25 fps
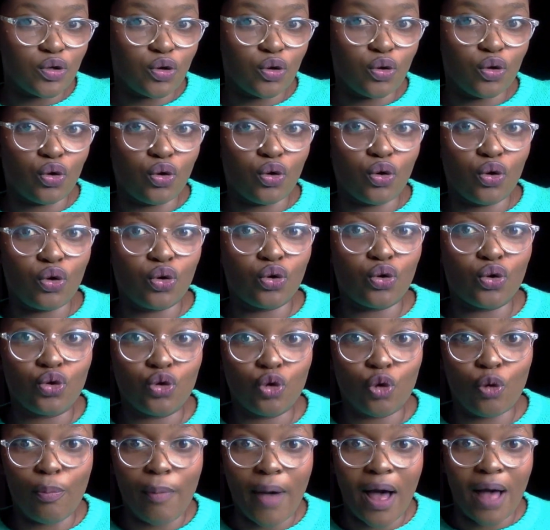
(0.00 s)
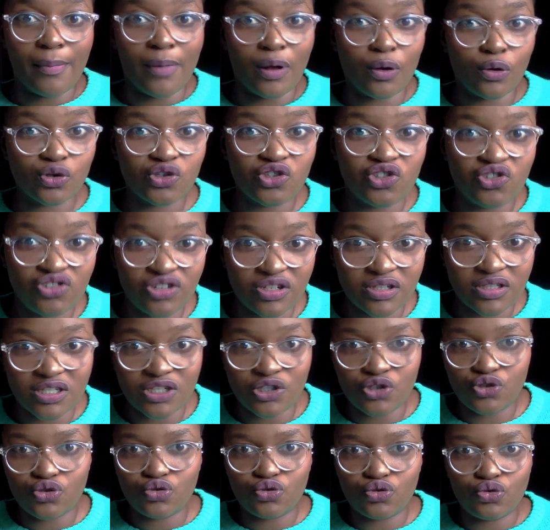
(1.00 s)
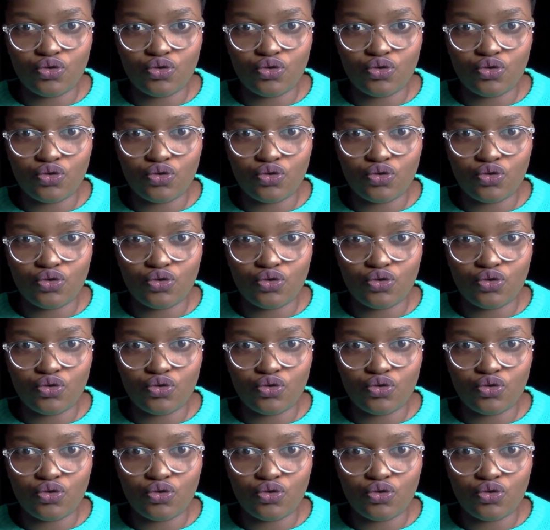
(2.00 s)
onobaba o strict and you